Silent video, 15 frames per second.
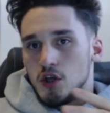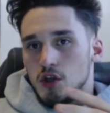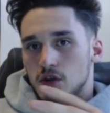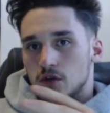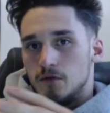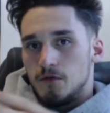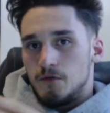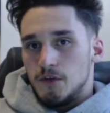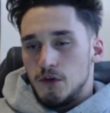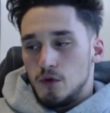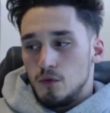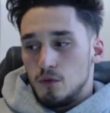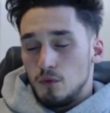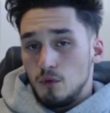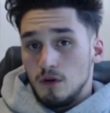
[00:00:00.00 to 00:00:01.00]
The
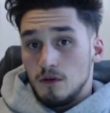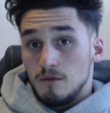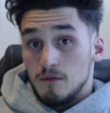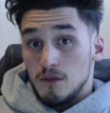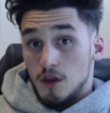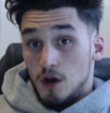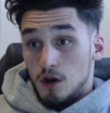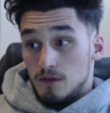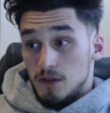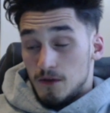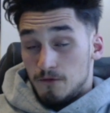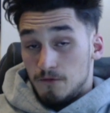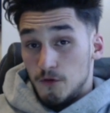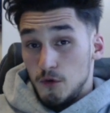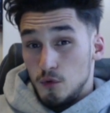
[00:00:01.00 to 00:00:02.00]

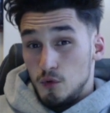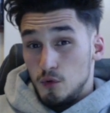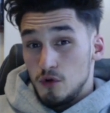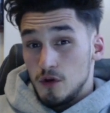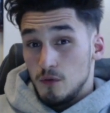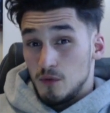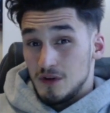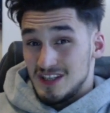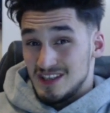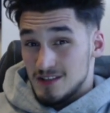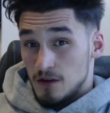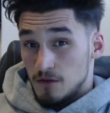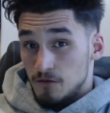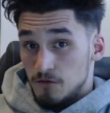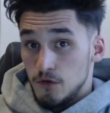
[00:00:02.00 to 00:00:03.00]
food, which is
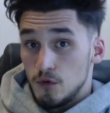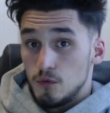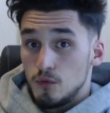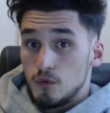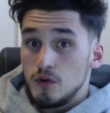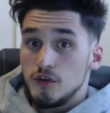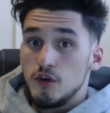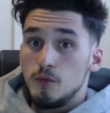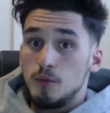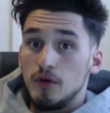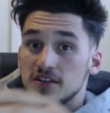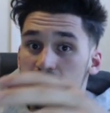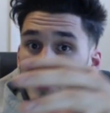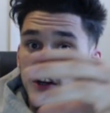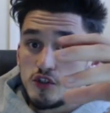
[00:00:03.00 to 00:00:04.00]
the fuel you put
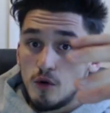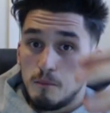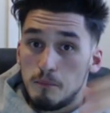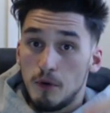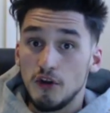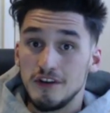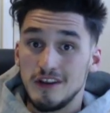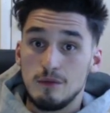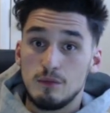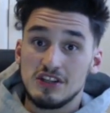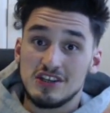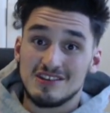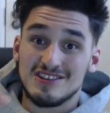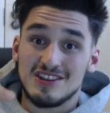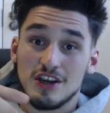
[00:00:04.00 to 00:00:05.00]
inside your body,
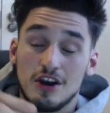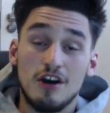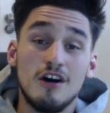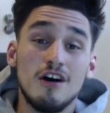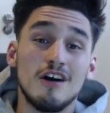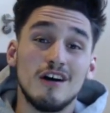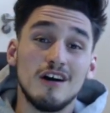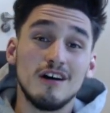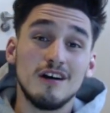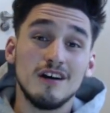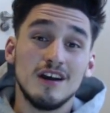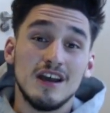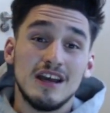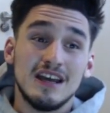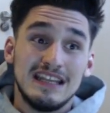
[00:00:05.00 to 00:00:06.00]
which is the car,
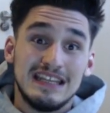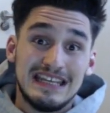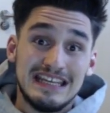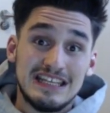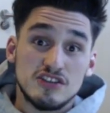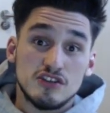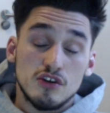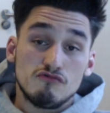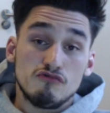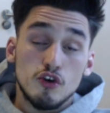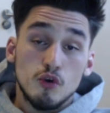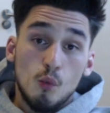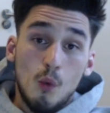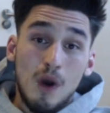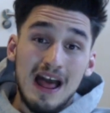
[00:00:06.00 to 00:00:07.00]
needs to
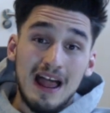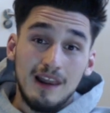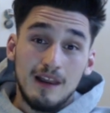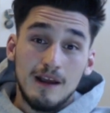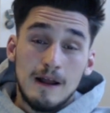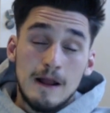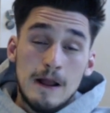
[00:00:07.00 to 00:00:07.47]
run well.